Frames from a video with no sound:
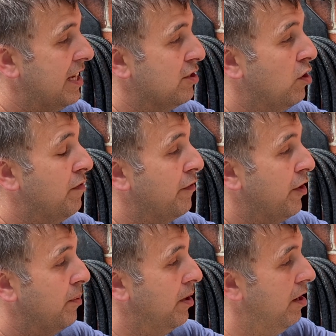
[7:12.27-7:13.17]
an
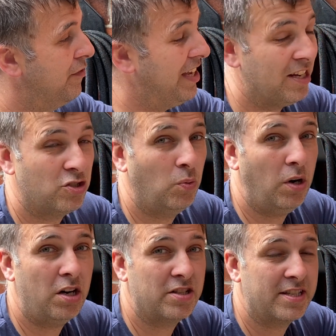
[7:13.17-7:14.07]
overview of the actual
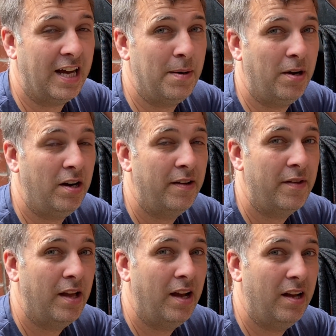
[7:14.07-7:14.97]
water timer.
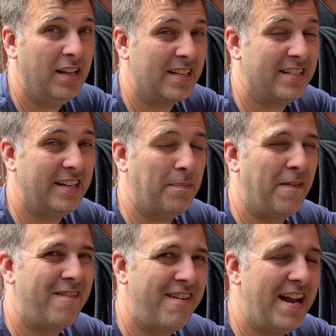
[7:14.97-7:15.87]
Like I said, I've
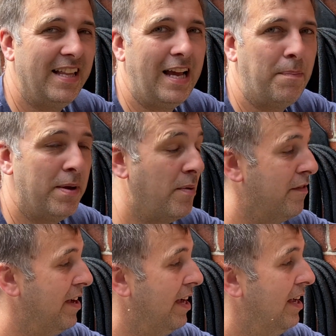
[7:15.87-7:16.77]
been really happy with it.